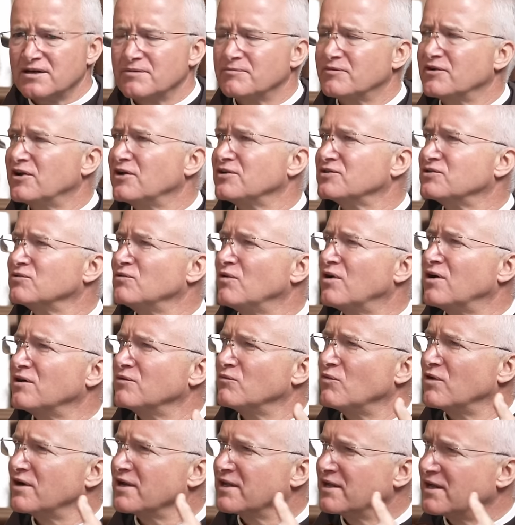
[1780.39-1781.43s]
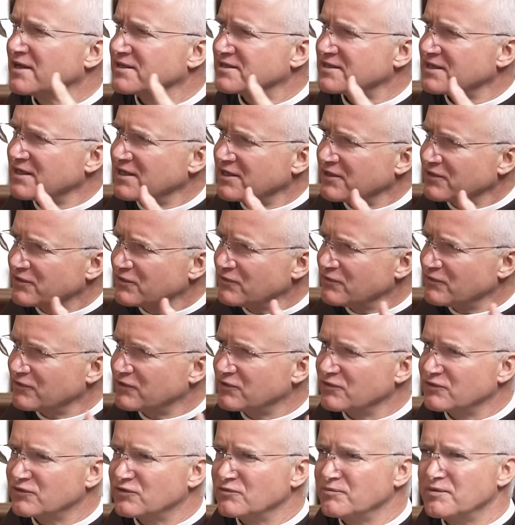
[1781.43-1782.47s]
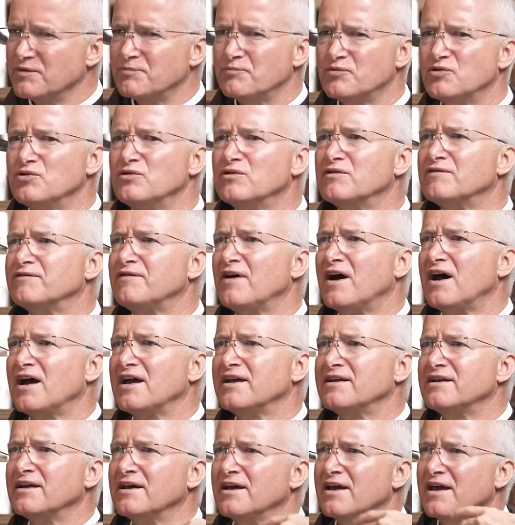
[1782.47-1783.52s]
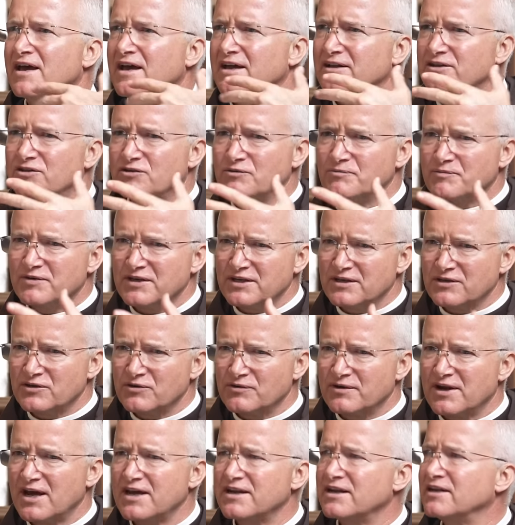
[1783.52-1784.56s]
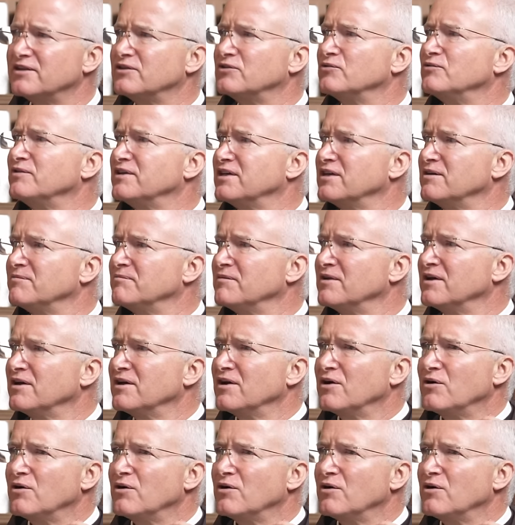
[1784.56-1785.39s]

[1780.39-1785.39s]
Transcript: but also wanting us to be purified and to be united to Him.